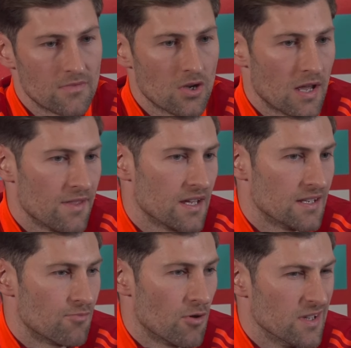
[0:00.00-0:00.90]
I think
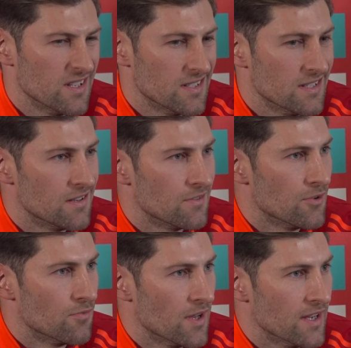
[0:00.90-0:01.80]
it probably is easier if
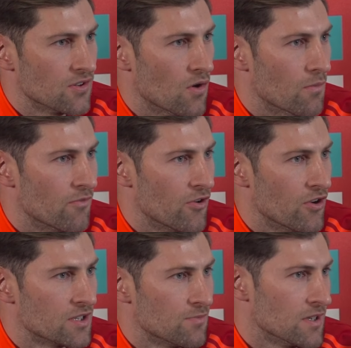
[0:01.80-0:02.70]
you play at home
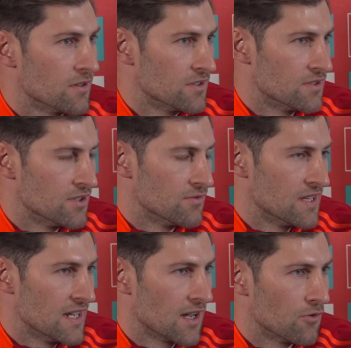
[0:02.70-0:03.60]
first, because you
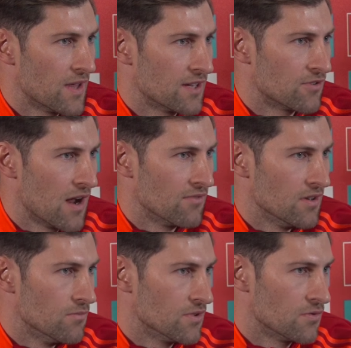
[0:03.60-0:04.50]
take out that
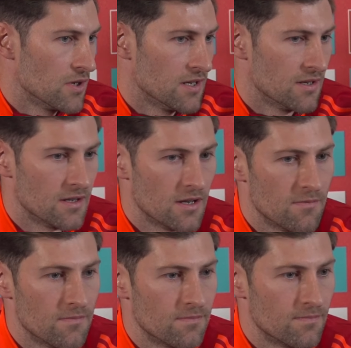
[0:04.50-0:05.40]
travel in between.
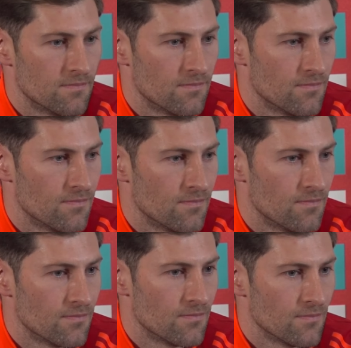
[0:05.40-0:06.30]

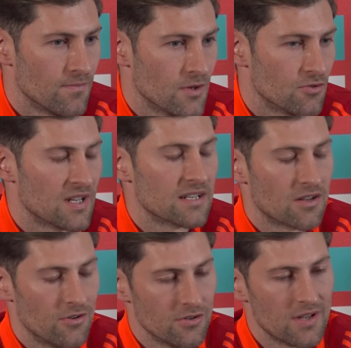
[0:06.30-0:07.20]
You take
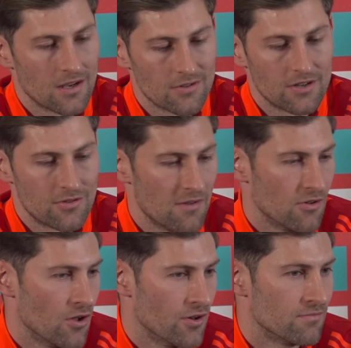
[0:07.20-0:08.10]
out that
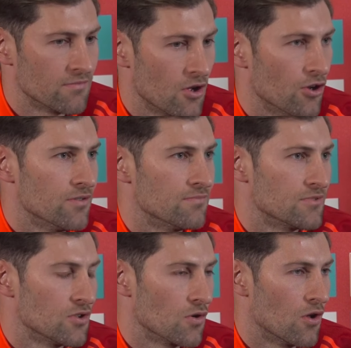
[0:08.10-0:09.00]
travel on a
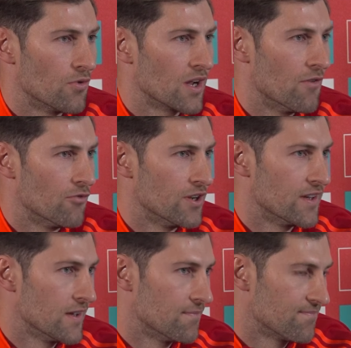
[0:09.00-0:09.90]
so-called recovery
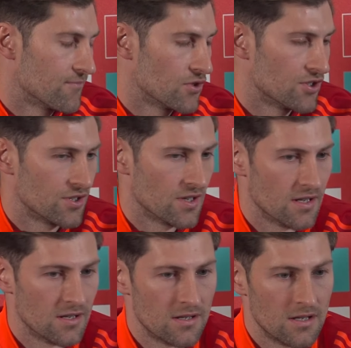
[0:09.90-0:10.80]
day, which
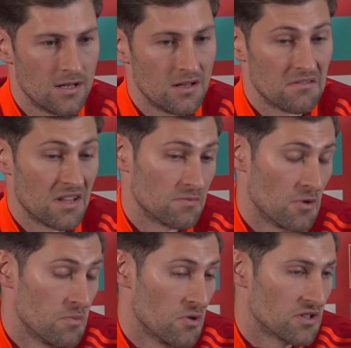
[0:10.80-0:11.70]
that's
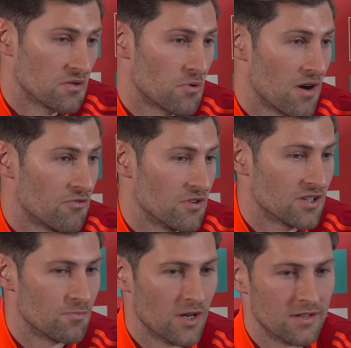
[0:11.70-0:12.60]
my personal
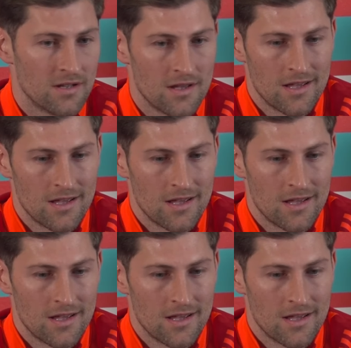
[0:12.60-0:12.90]
preference. But